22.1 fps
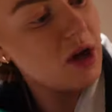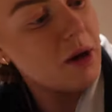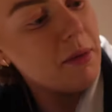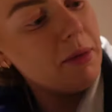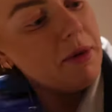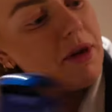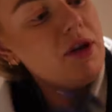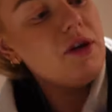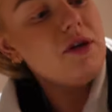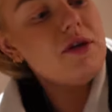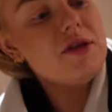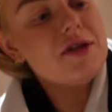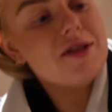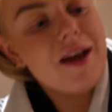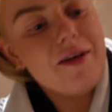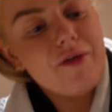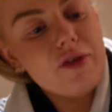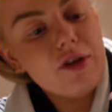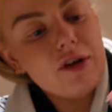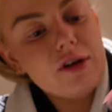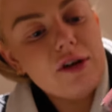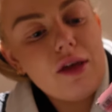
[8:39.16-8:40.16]

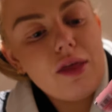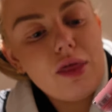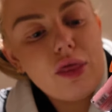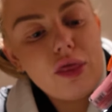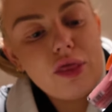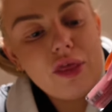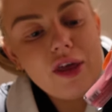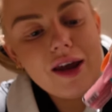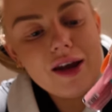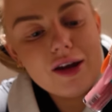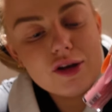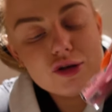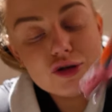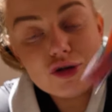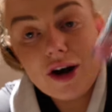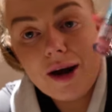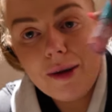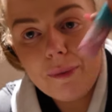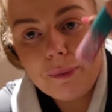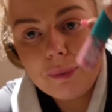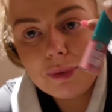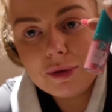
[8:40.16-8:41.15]
W7 Thick
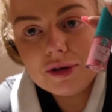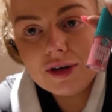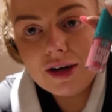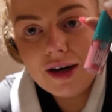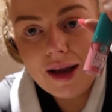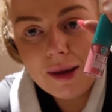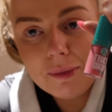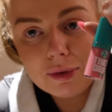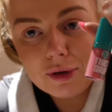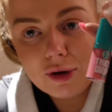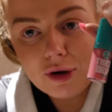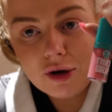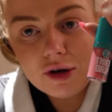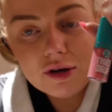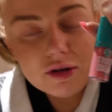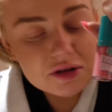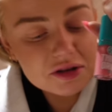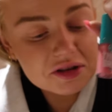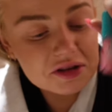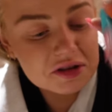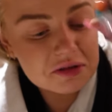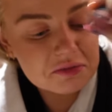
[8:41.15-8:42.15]
Drip Lip
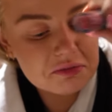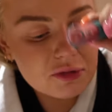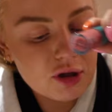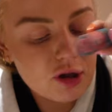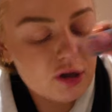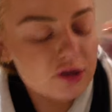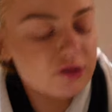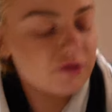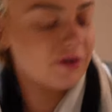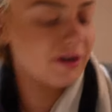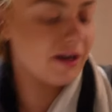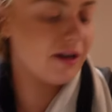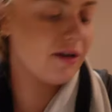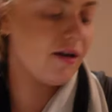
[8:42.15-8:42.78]
Gloss. looked really